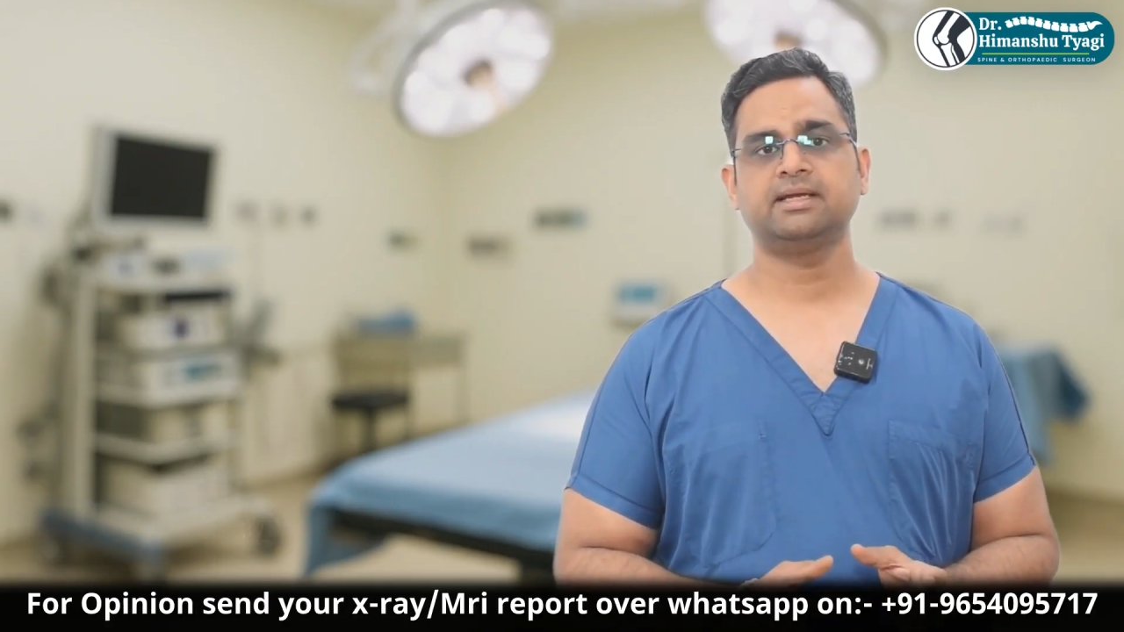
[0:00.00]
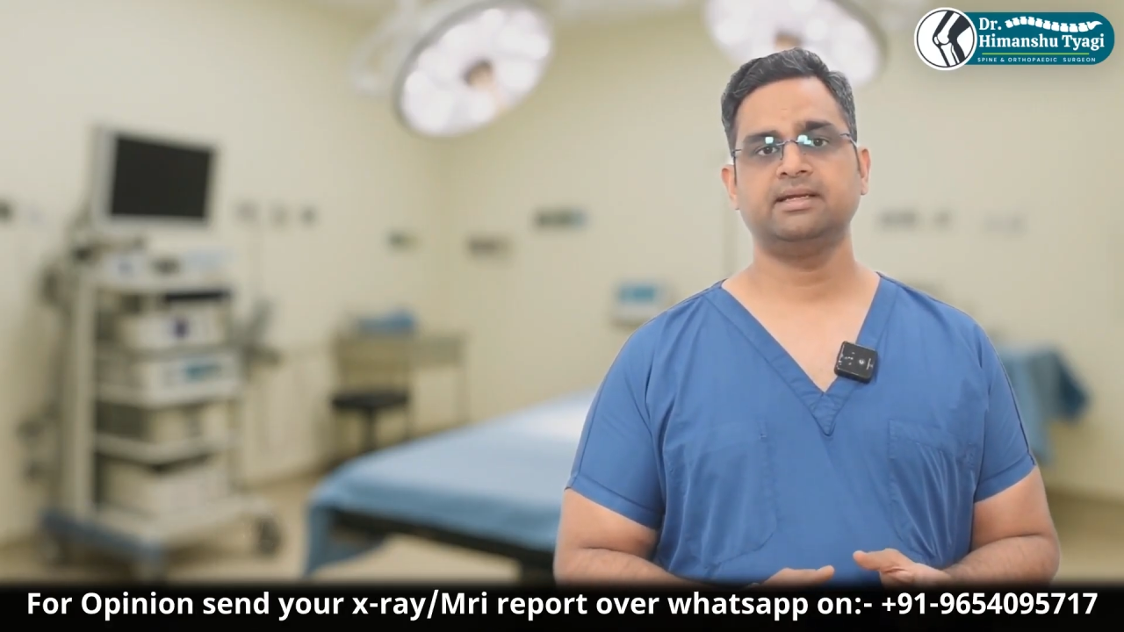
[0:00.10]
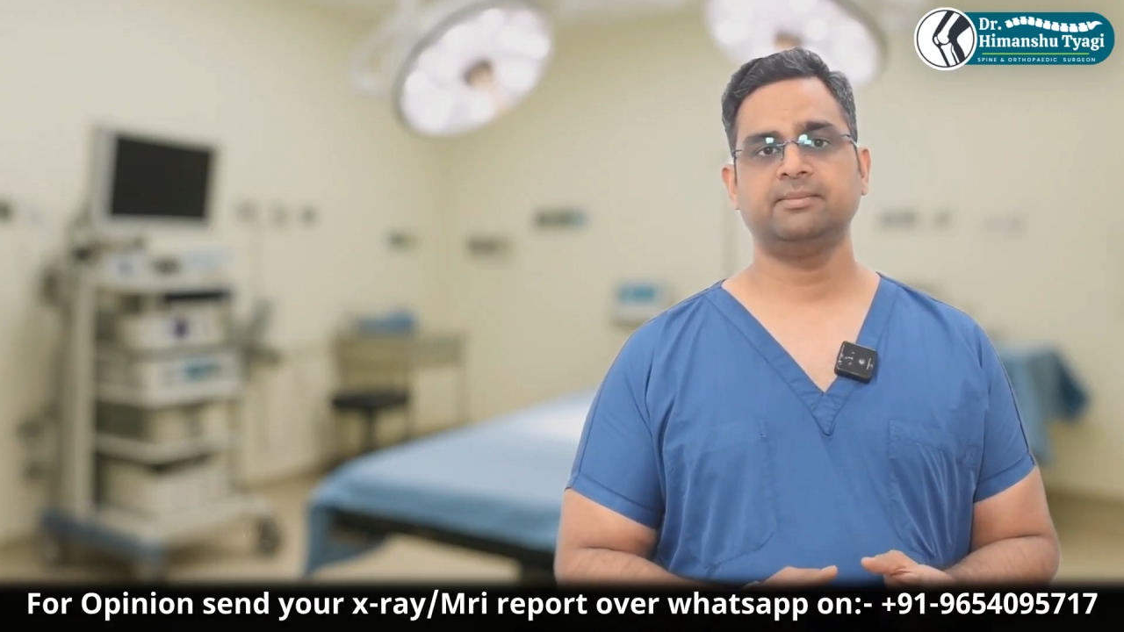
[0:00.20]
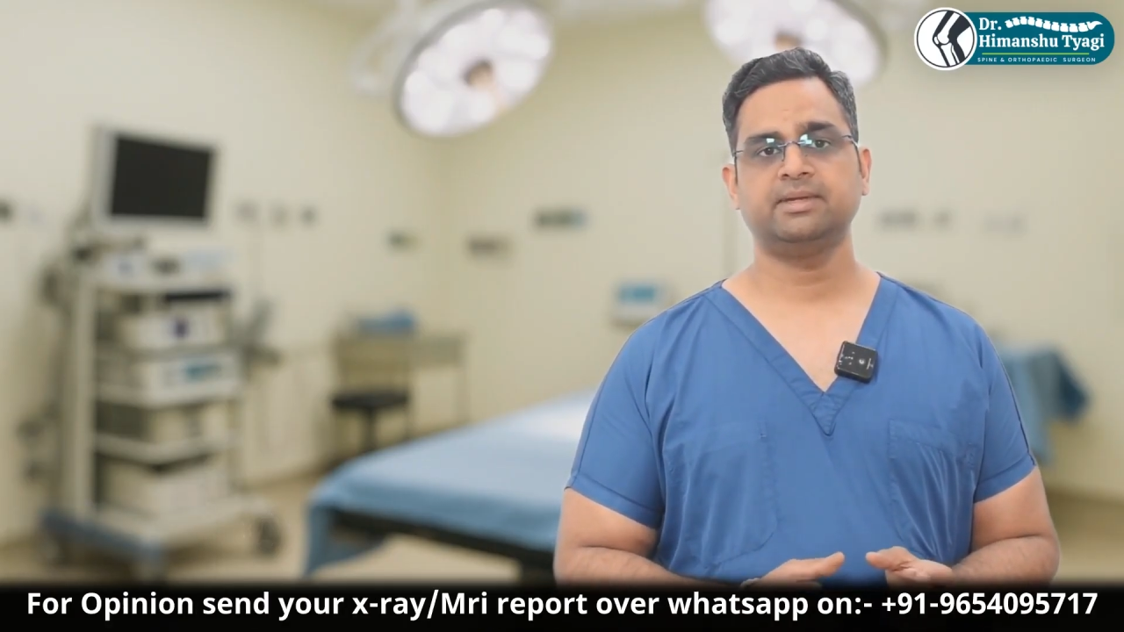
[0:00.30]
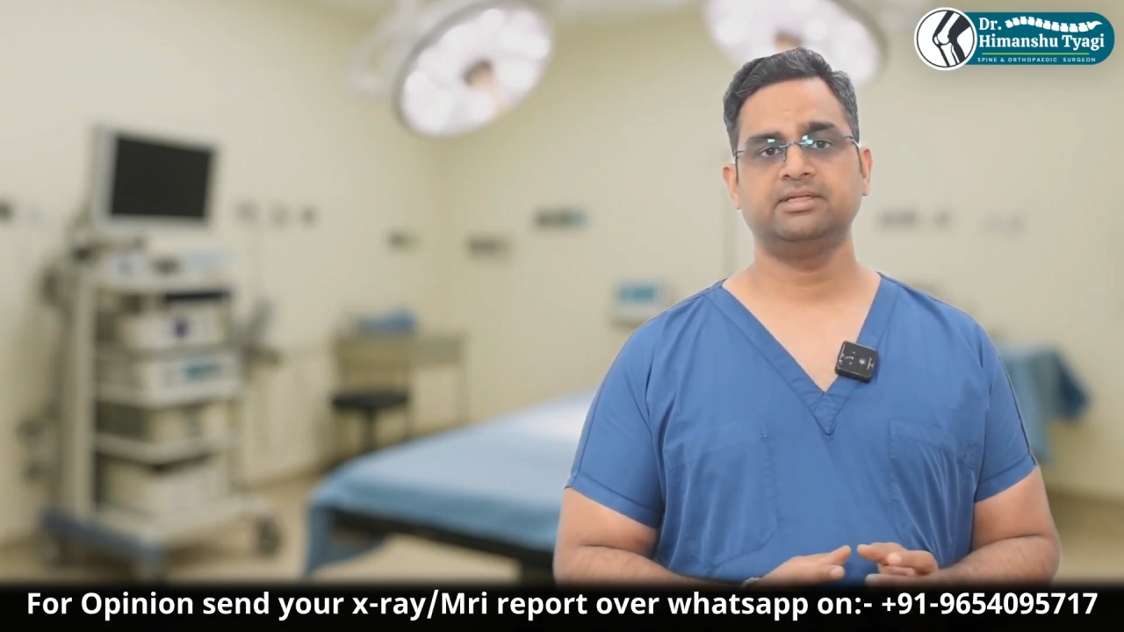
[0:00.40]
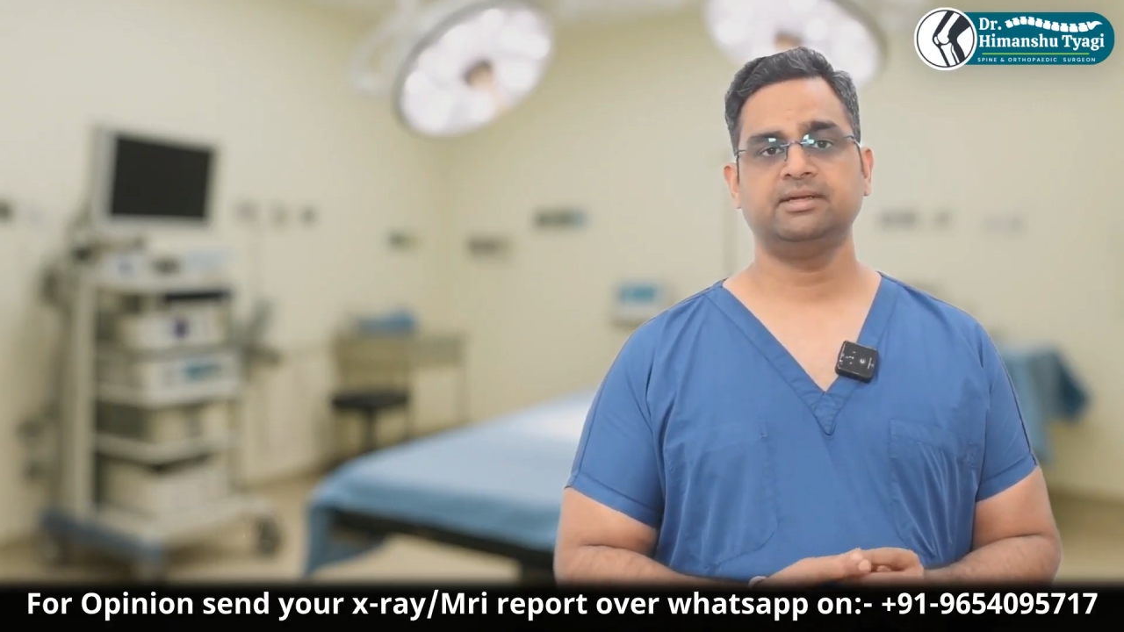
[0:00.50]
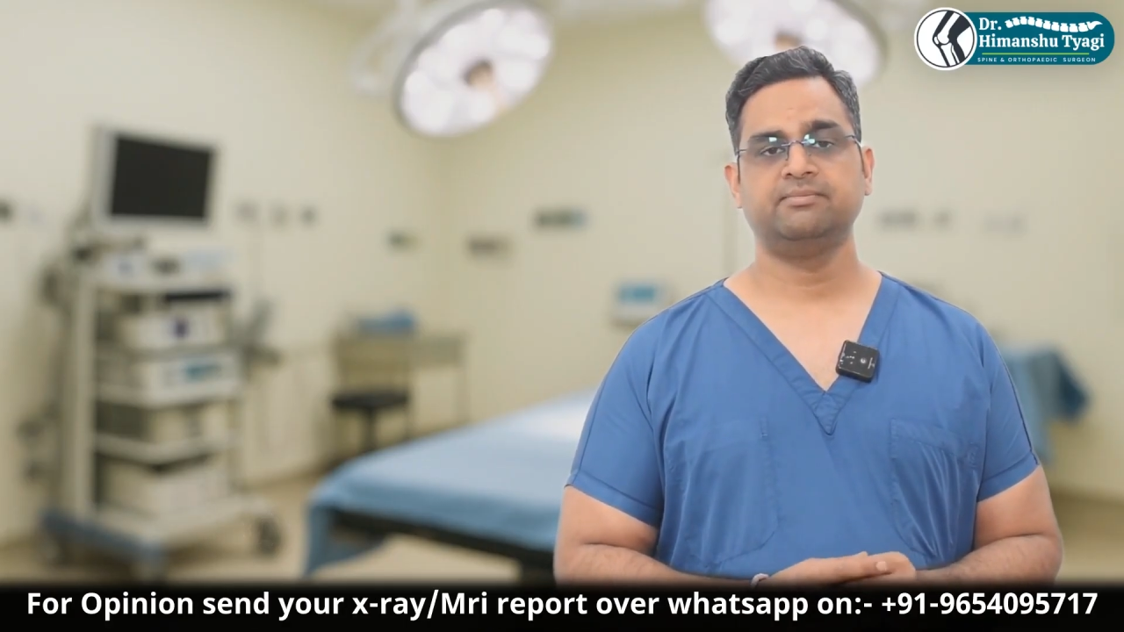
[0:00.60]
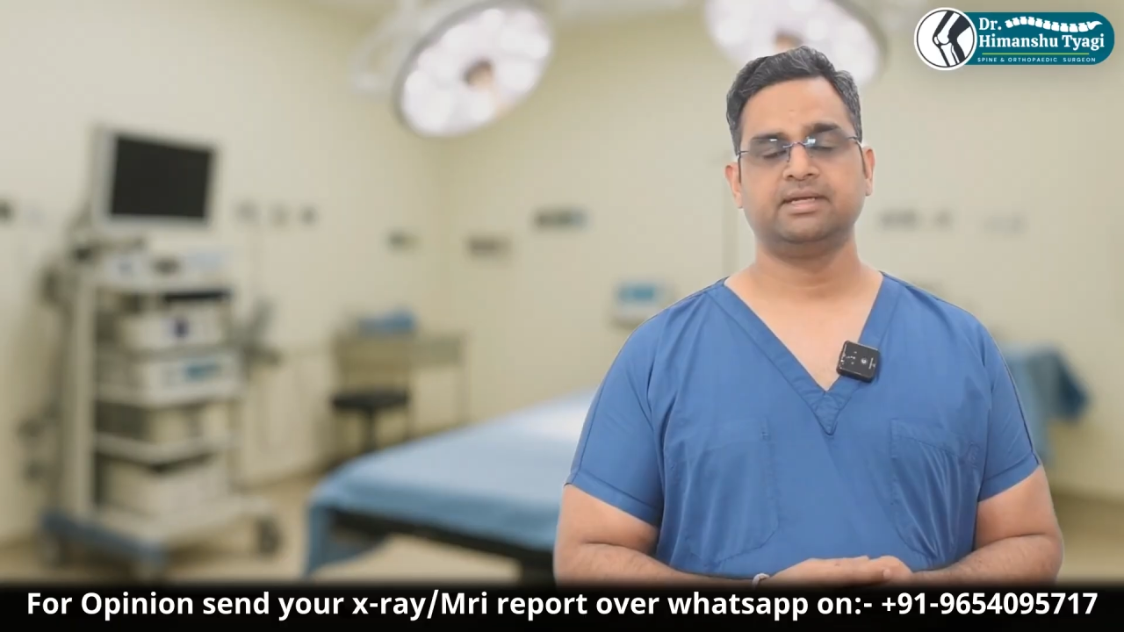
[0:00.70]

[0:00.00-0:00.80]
tell the patient